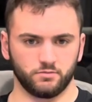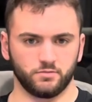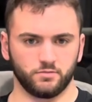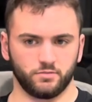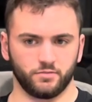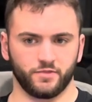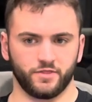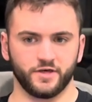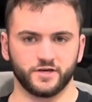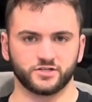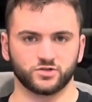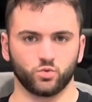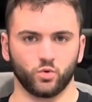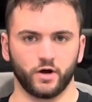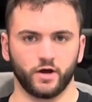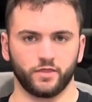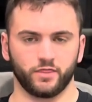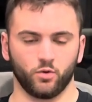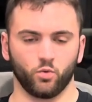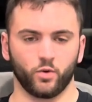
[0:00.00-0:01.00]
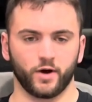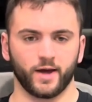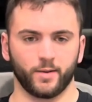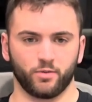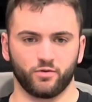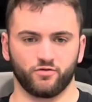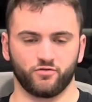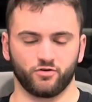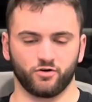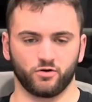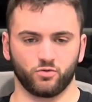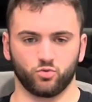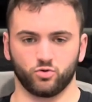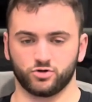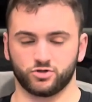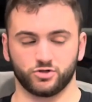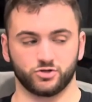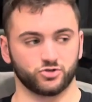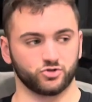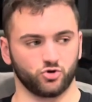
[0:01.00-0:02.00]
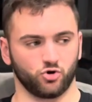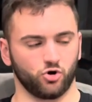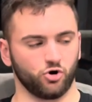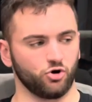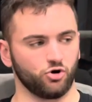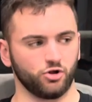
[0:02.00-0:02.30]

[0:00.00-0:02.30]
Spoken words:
this way, the way I prefer, which is all